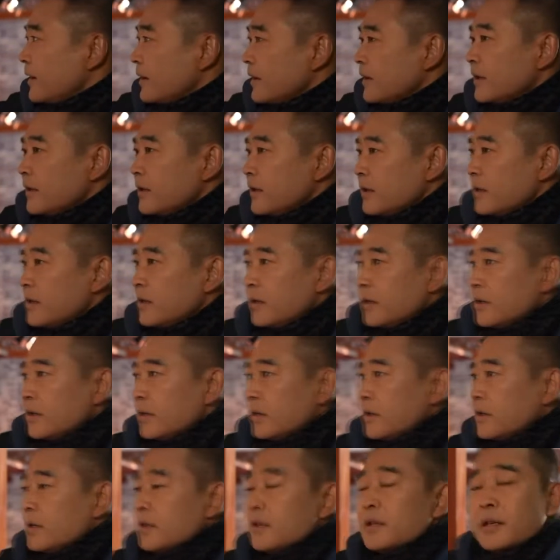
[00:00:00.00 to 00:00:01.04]

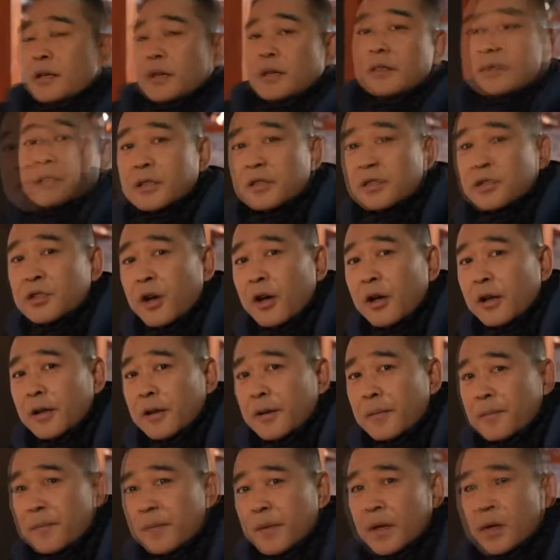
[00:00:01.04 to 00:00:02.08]
he's a scholar.
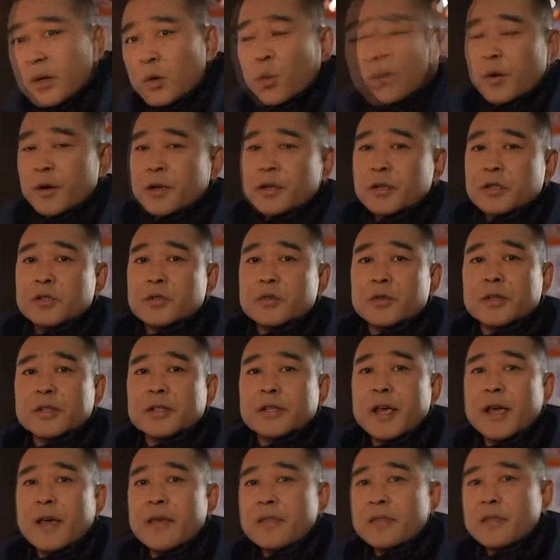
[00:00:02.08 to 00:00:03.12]
He wanted to
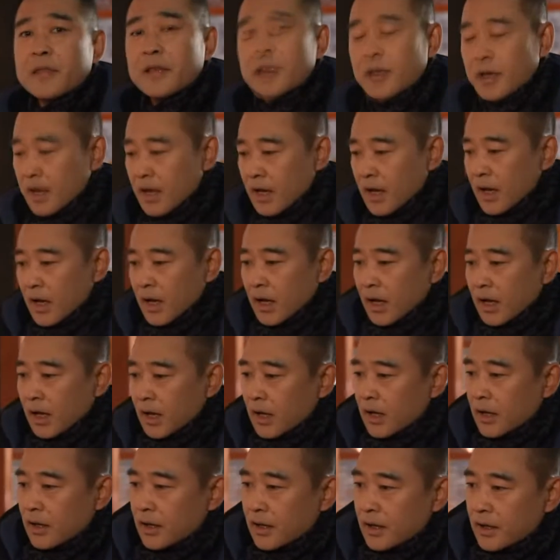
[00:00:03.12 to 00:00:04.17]
attend the
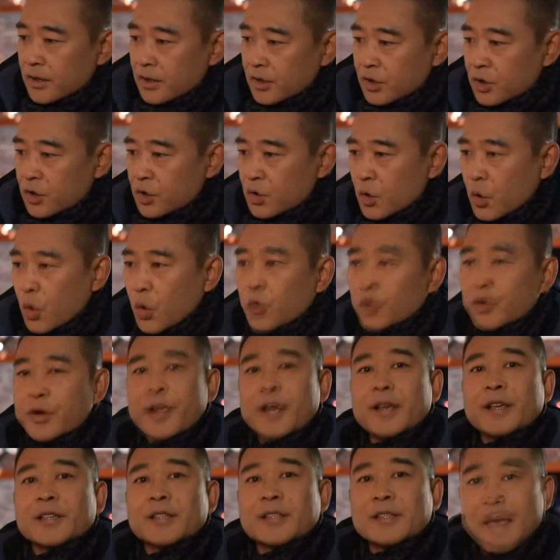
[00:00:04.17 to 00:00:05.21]
court
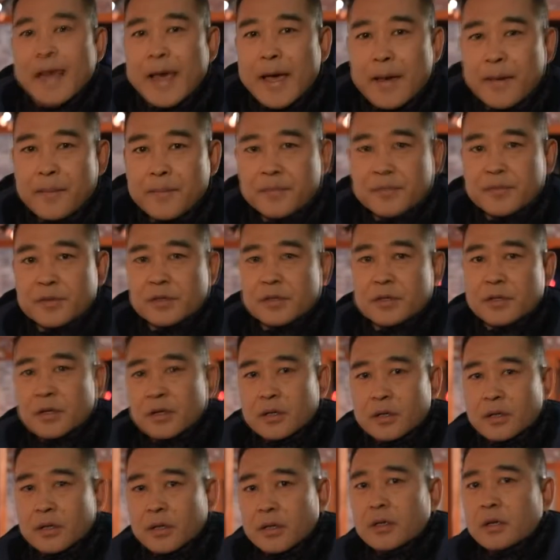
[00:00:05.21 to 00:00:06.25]
exams.
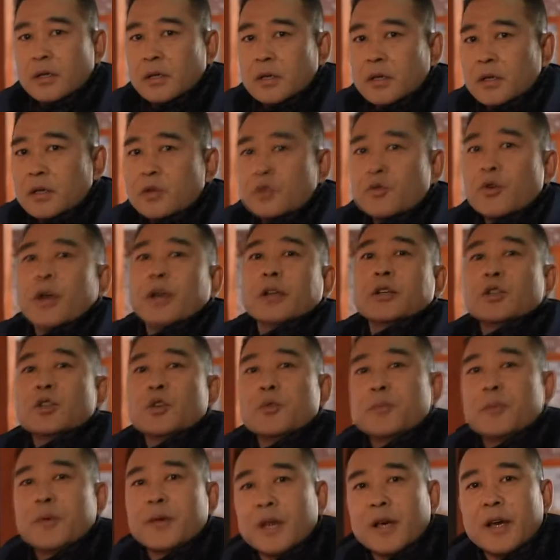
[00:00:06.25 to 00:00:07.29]
He tried to
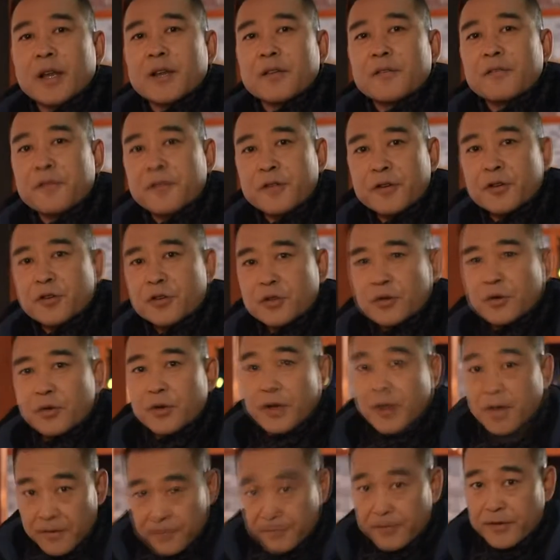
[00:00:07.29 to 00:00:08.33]
be an official
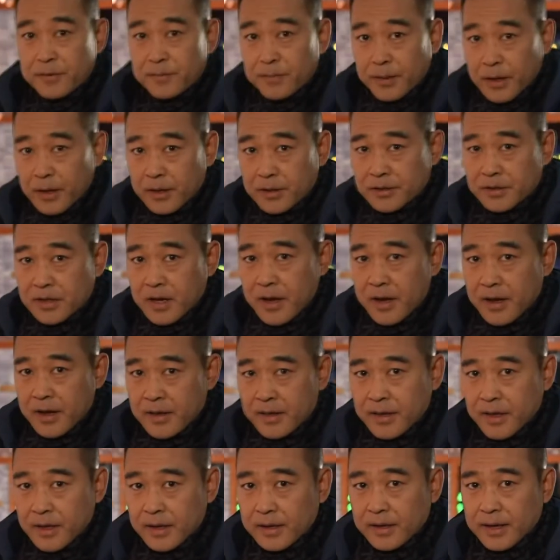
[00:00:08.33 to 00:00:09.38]
if he passed
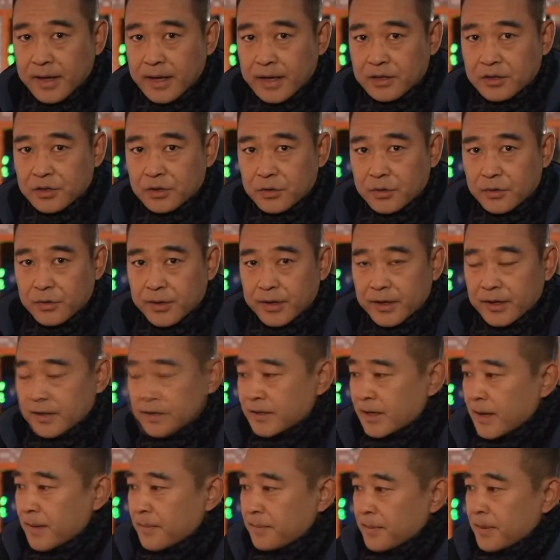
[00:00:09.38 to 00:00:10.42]
the national
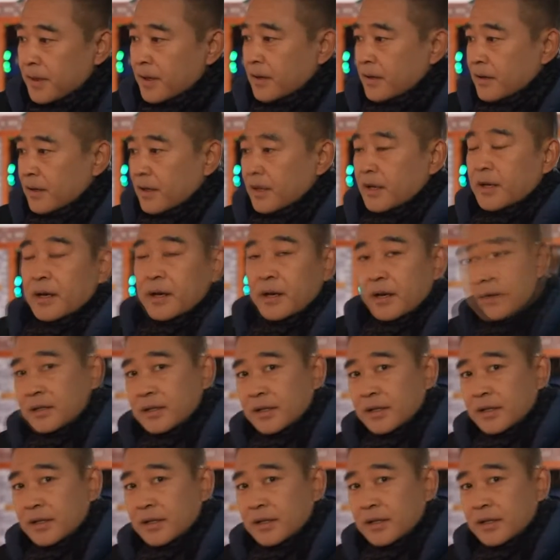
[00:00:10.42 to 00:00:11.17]
exam, but he didn't